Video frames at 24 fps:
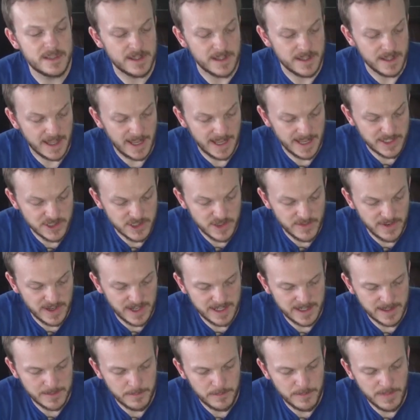to the edge of
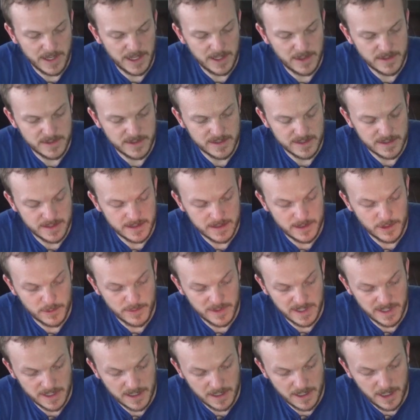it and melt a
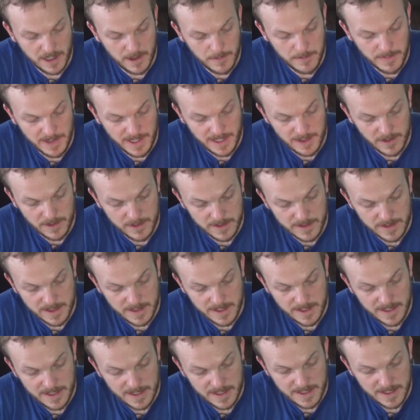little bit of the compound